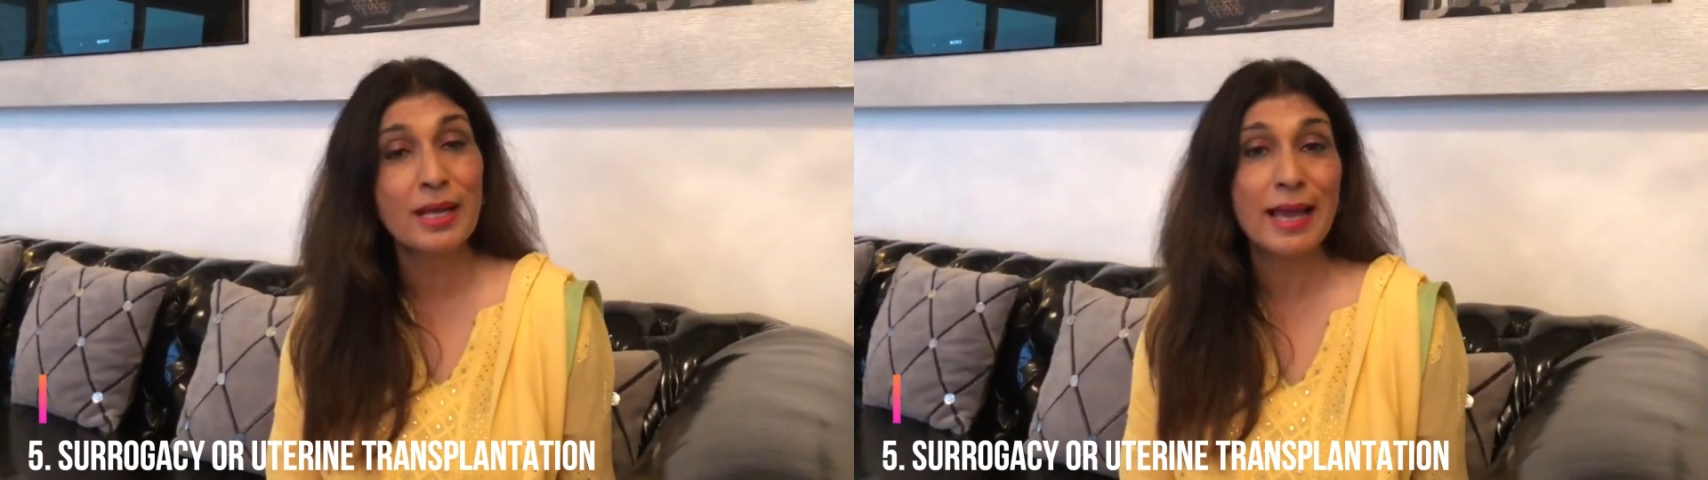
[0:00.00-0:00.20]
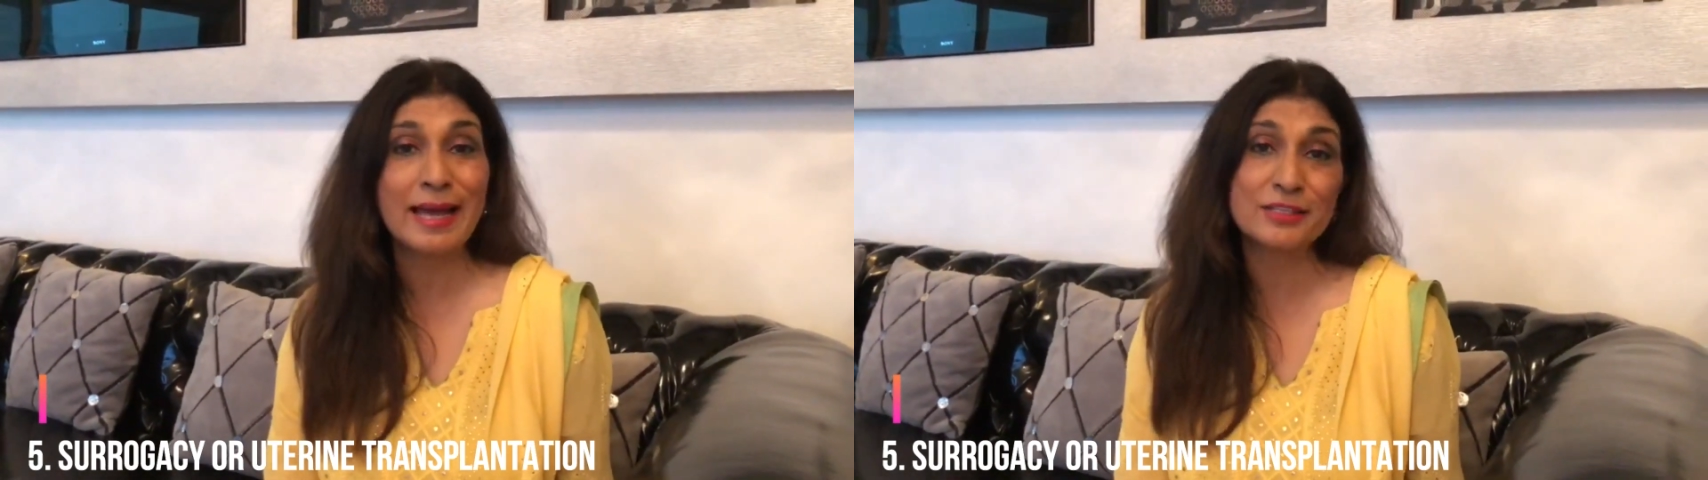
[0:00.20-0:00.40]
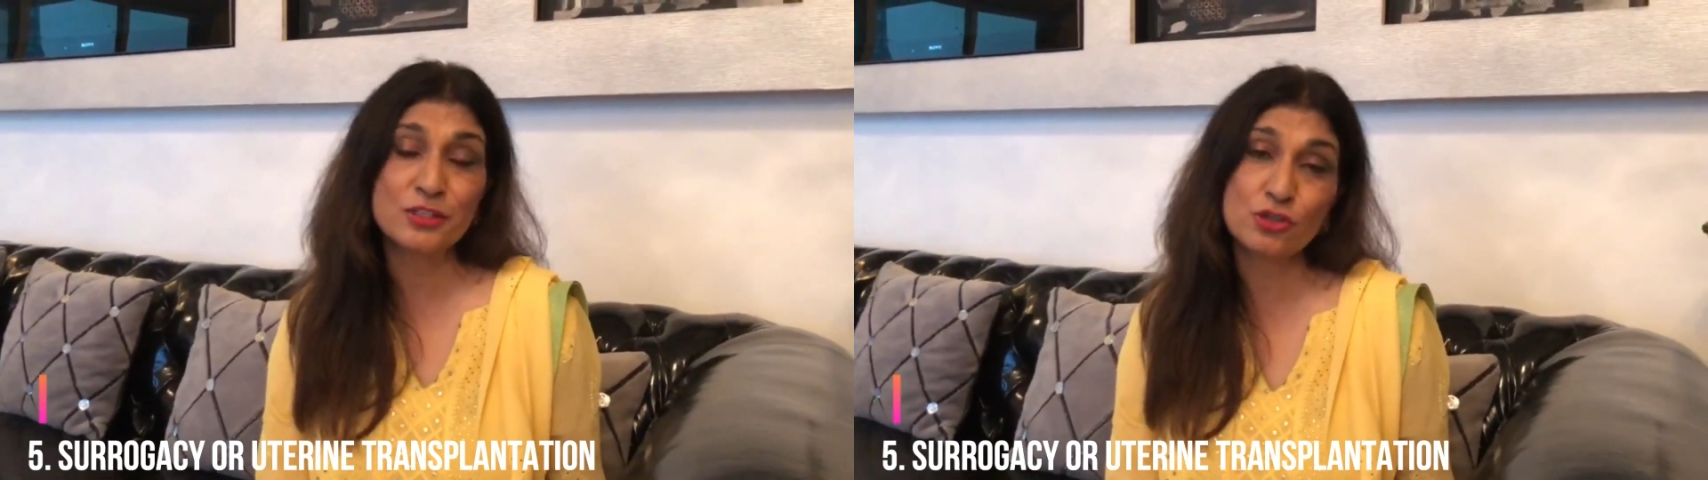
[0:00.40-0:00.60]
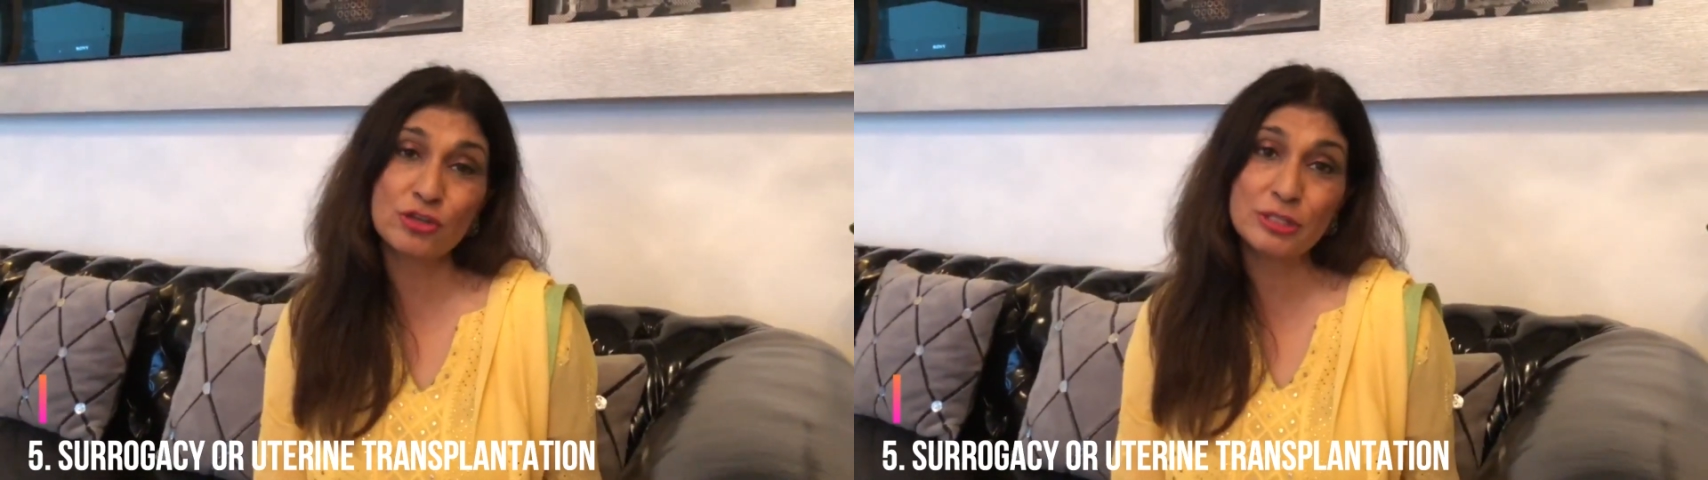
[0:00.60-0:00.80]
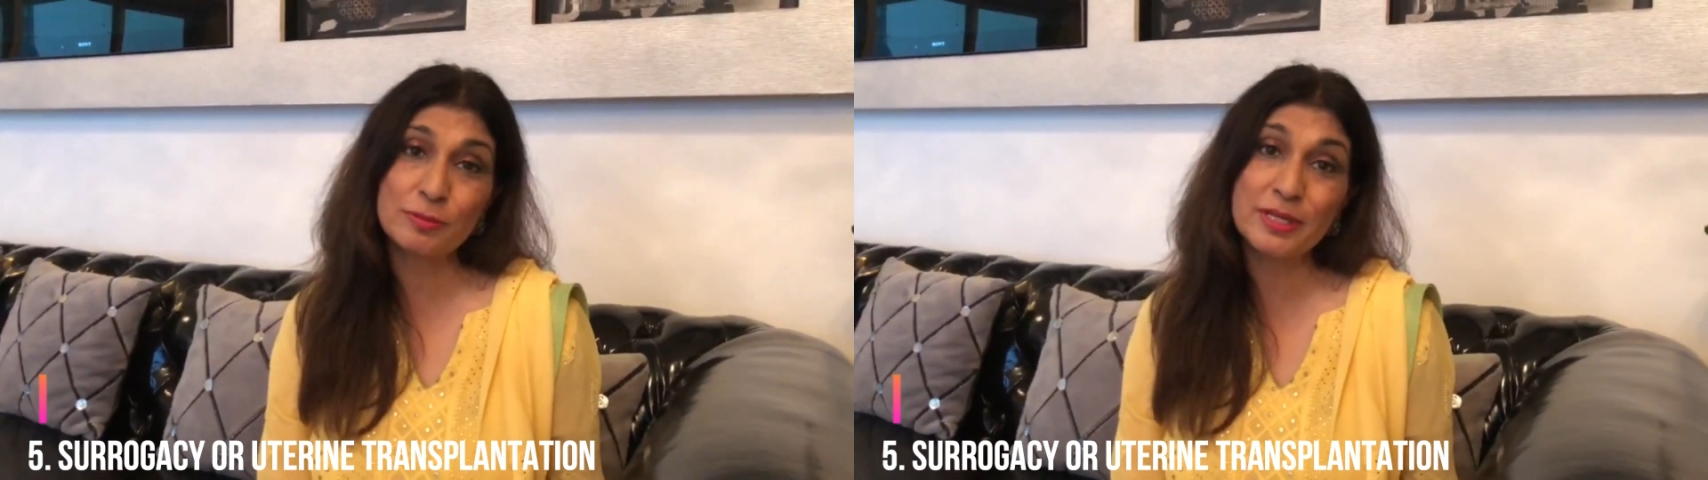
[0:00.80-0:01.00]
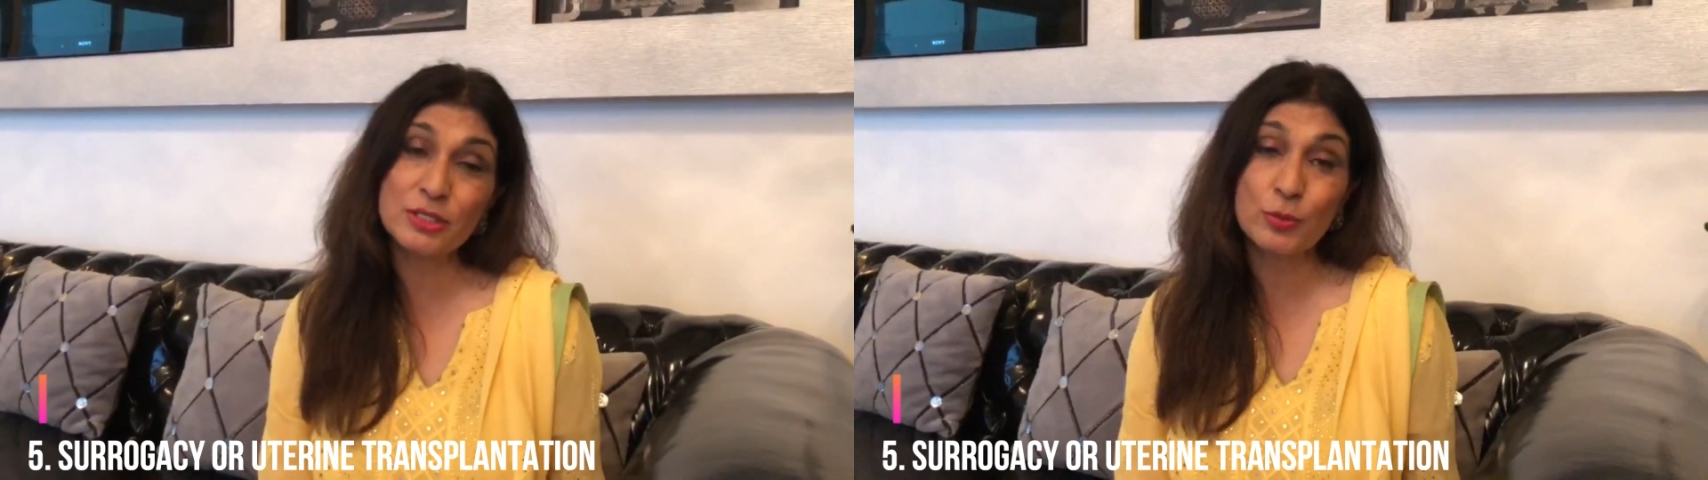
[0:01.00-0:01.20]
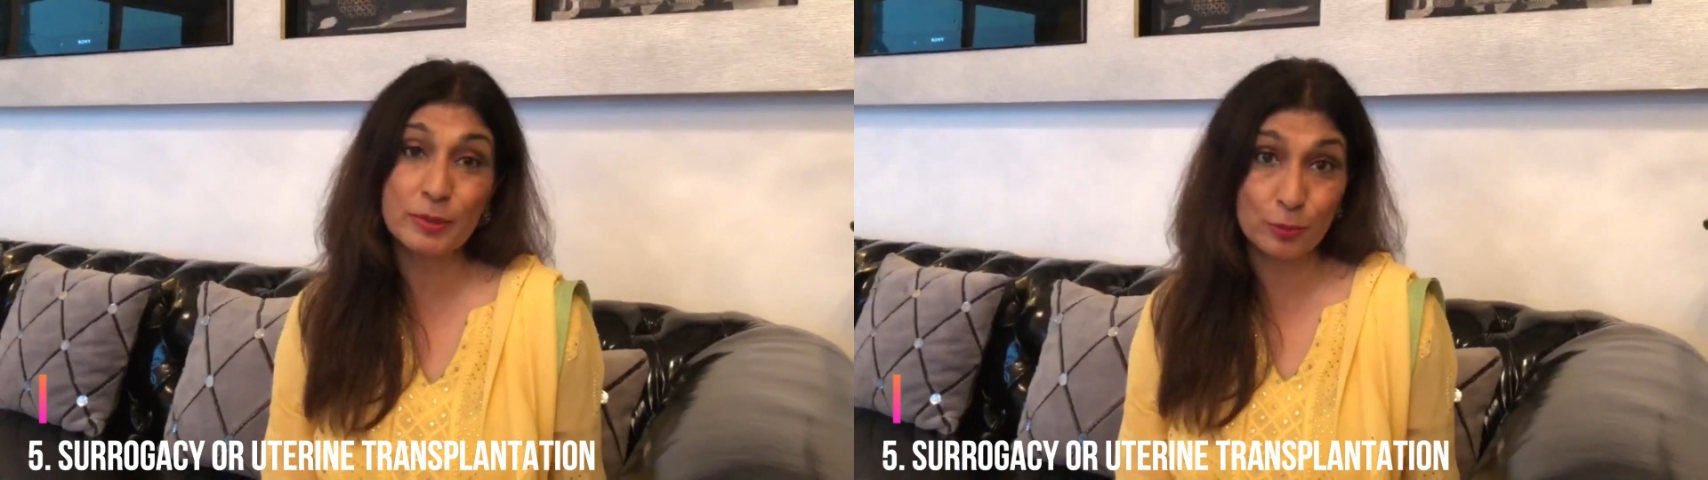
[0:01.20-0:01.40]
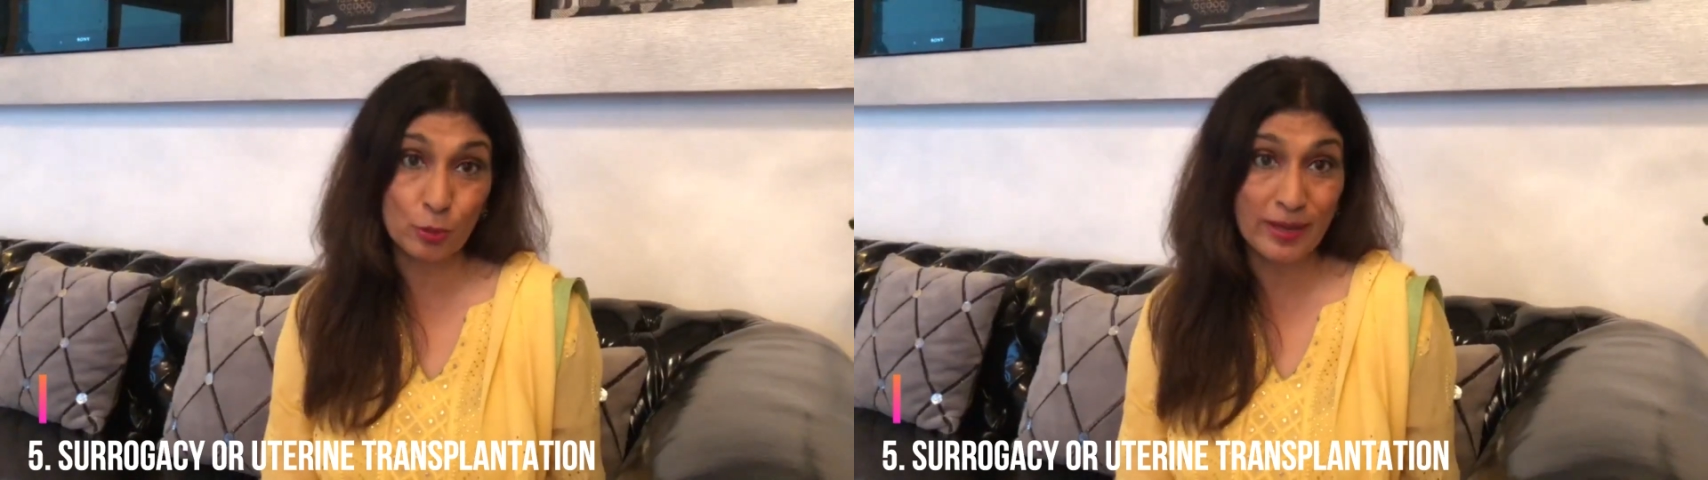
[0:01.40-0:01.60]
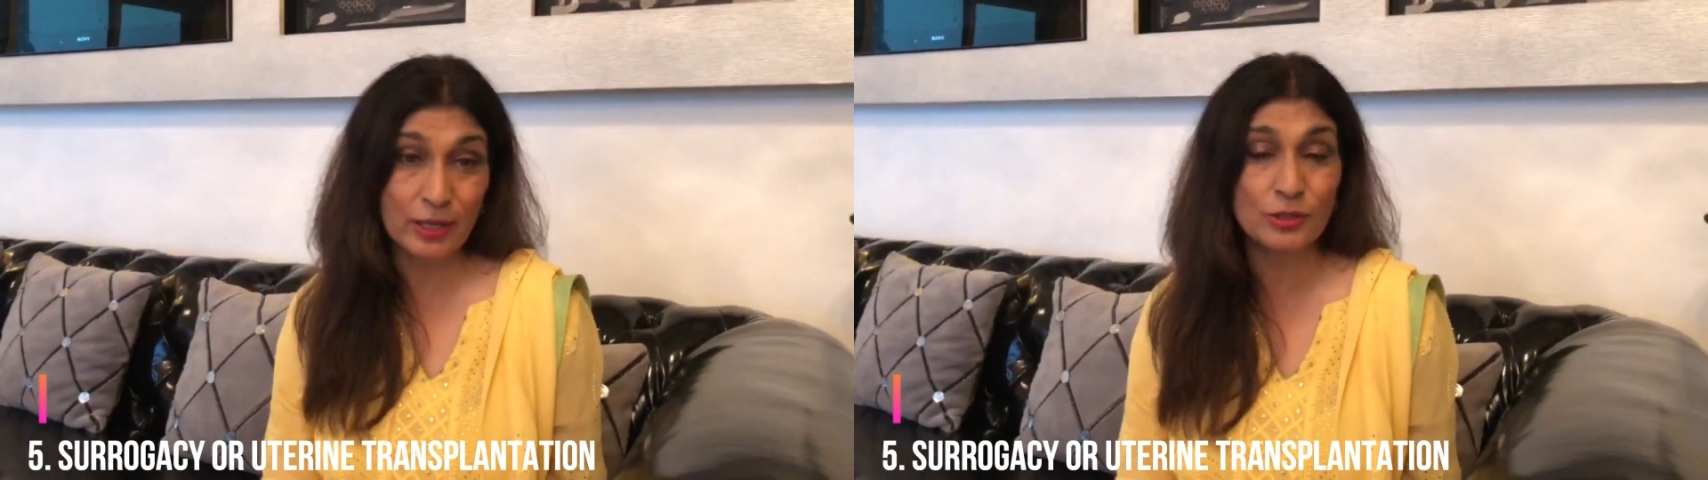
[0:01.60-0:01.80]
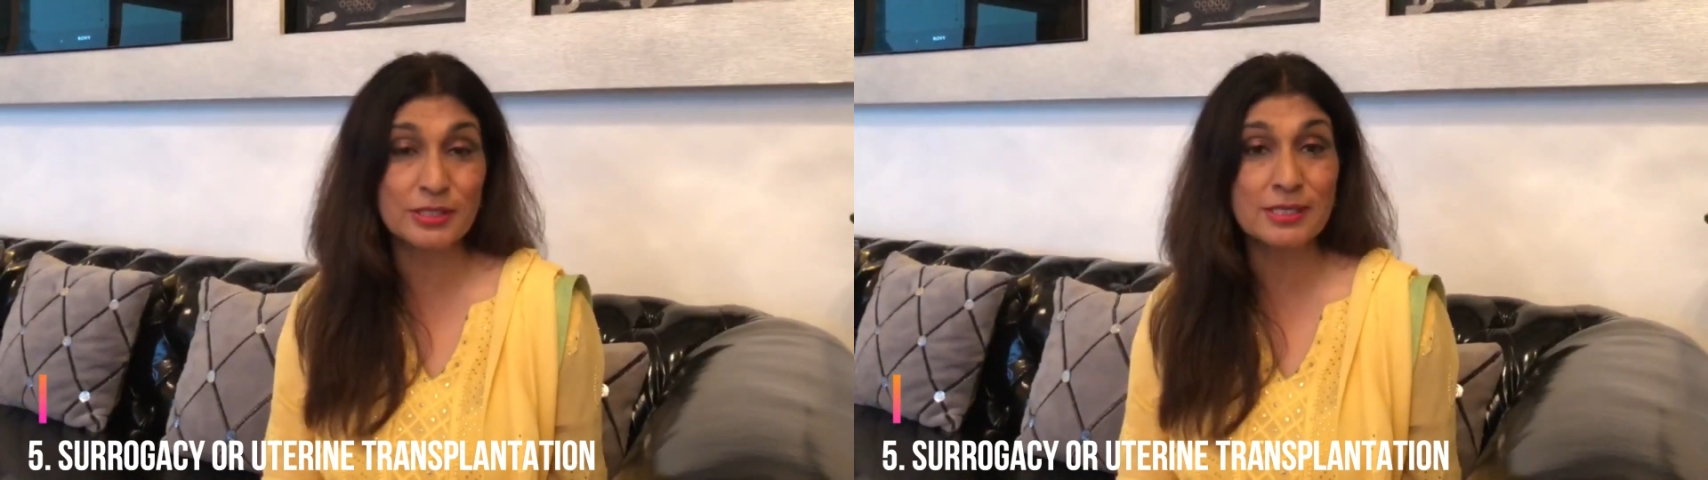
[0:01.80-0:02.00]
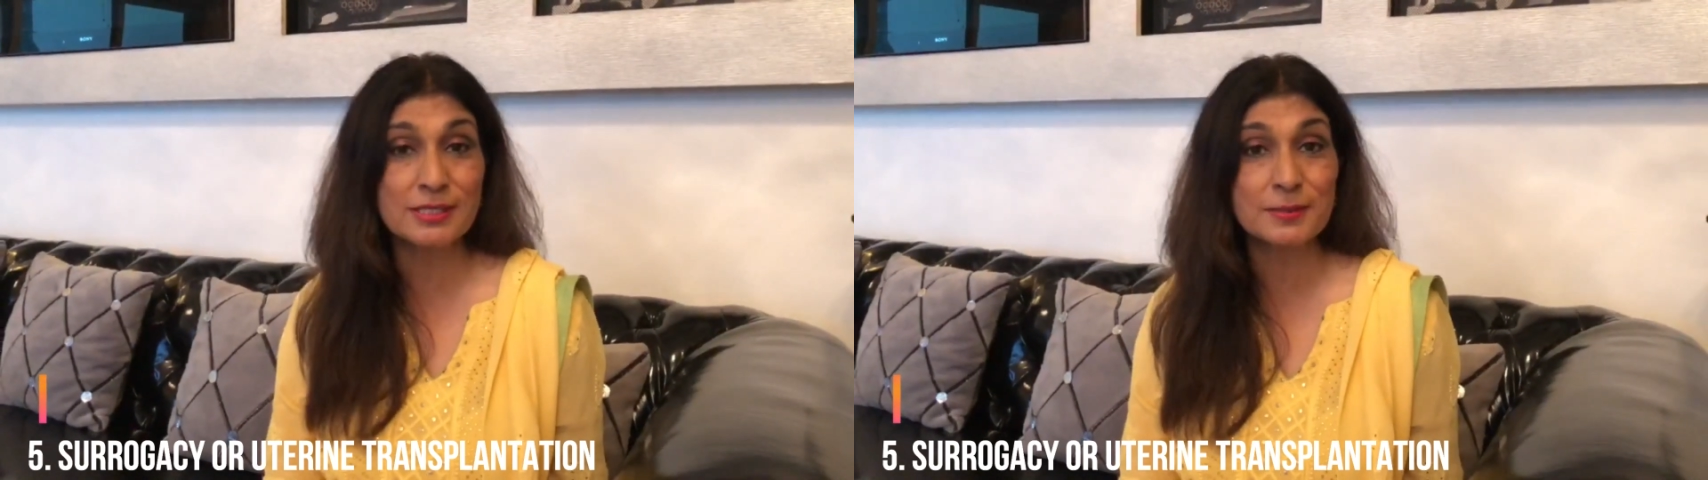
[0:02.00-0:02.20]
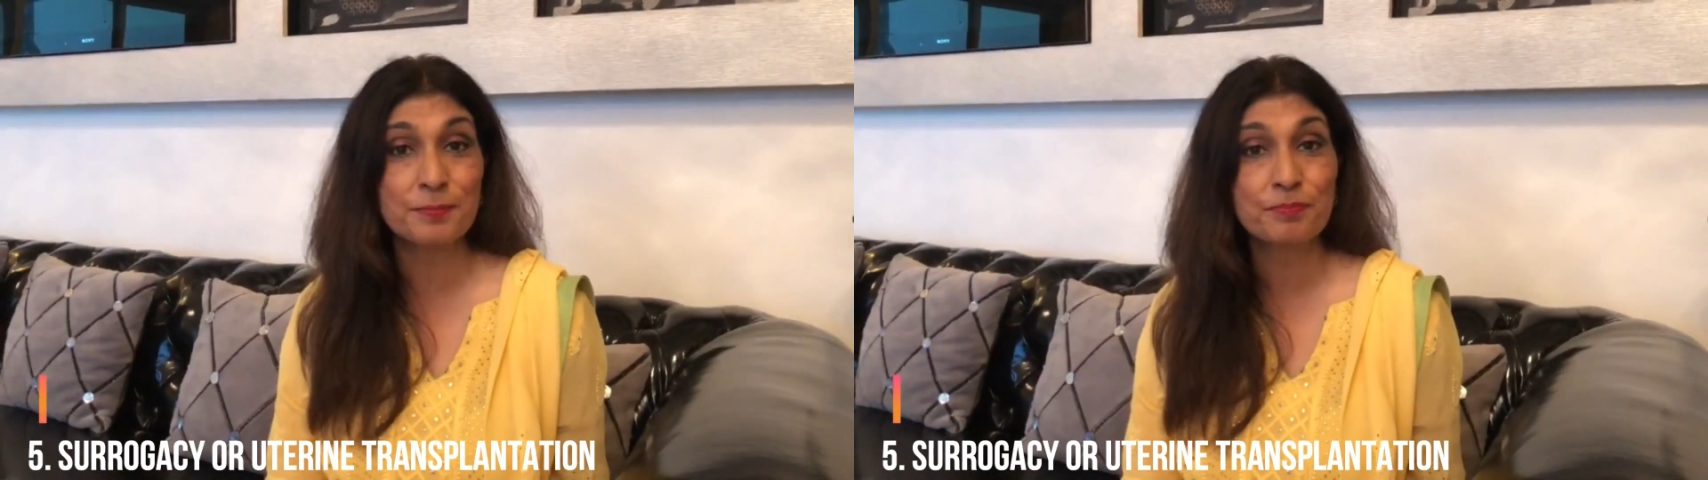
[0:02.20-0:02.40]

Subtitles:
and its treatment with probiotics.